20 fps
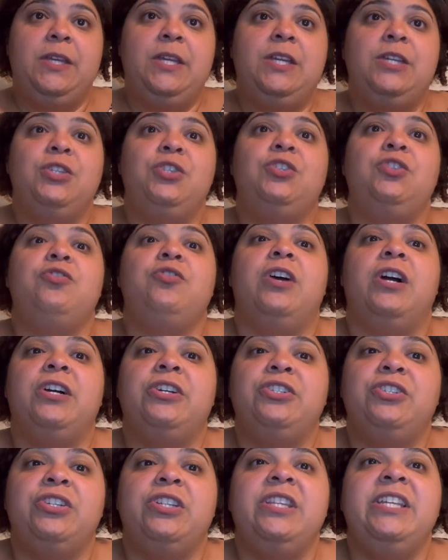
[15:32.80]

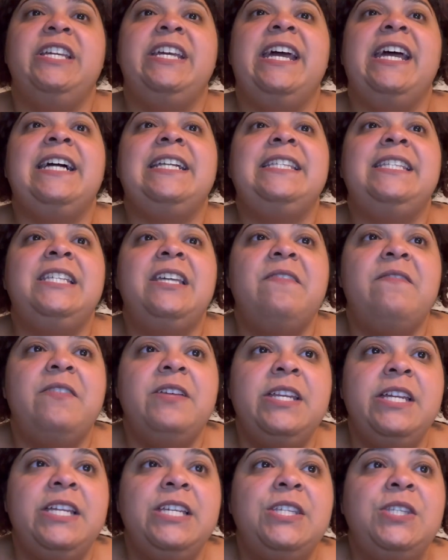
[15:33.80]
Structure the
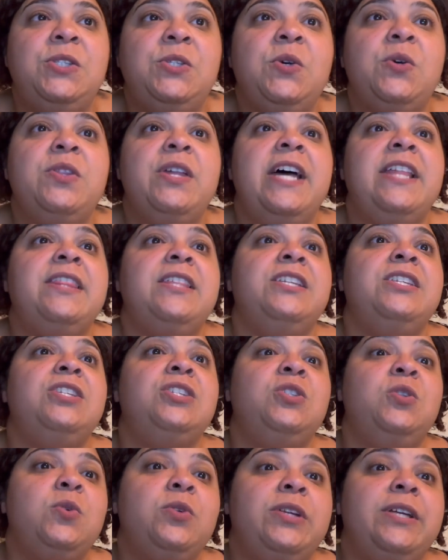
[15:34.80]
activities so that the
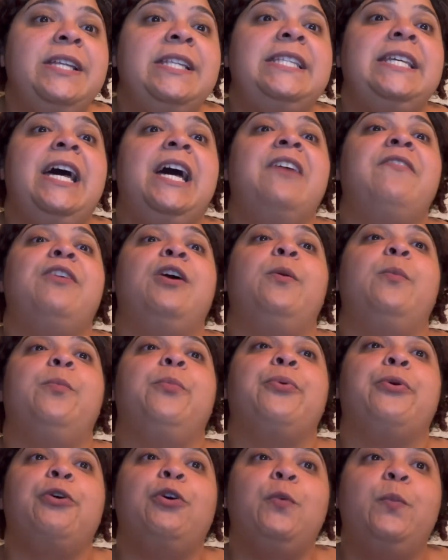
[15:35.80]
students have
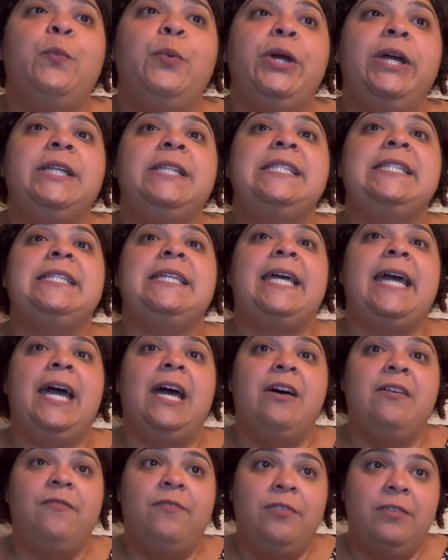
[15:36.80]
appropriate
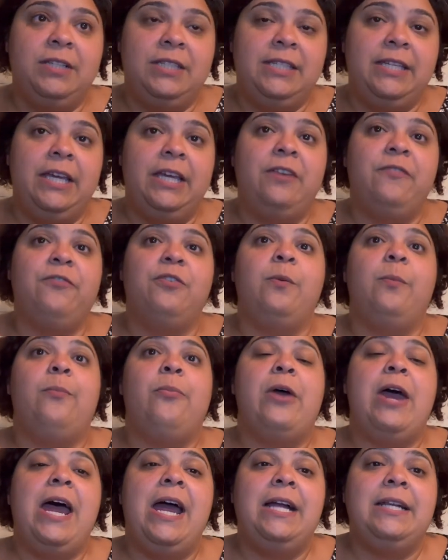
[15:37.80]
scaffolding for
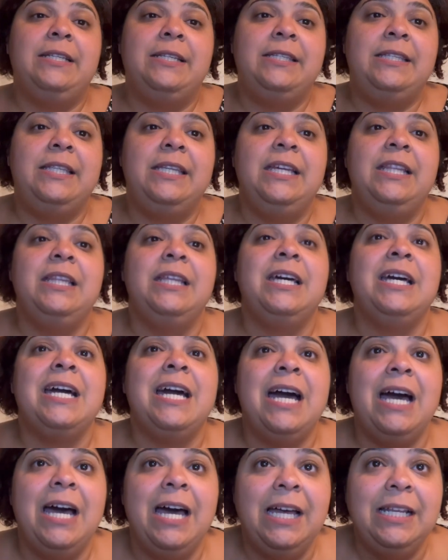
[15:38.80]
practicing the
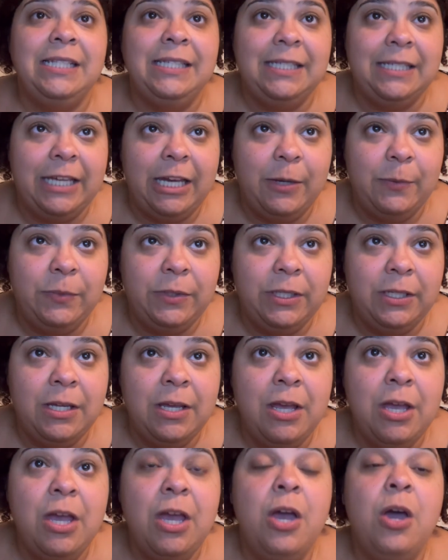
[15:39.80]
concept.
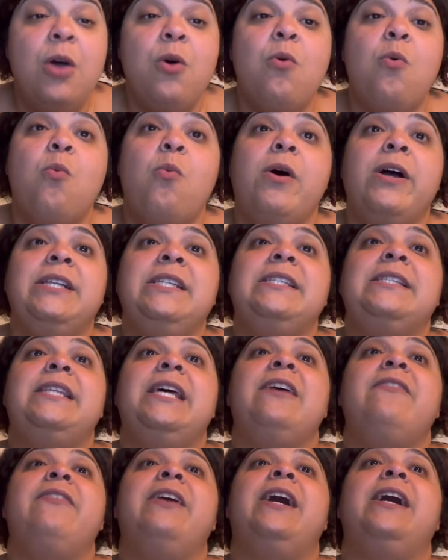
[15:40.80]
Once
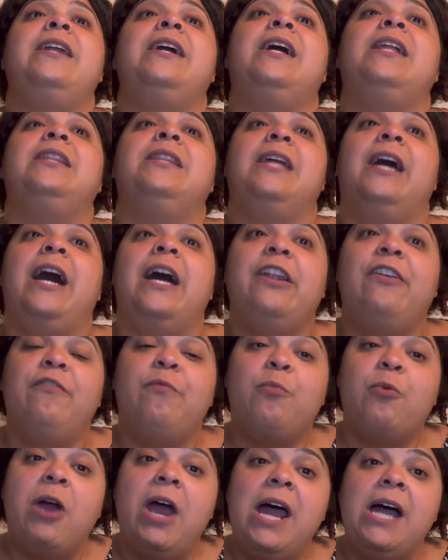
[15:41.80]
they've had a lot
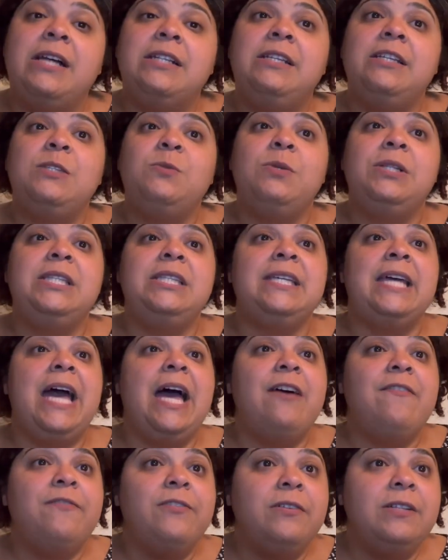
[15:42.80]
of practice with
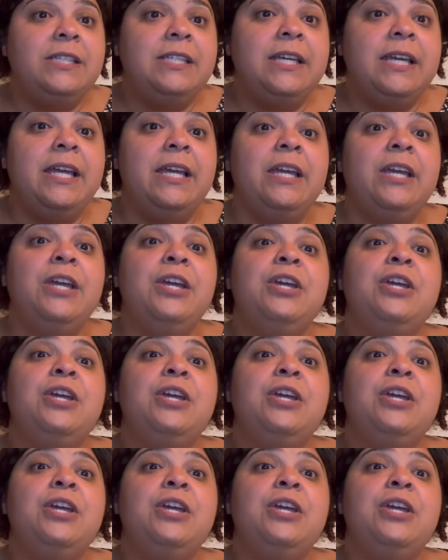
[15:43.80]
scaffolding,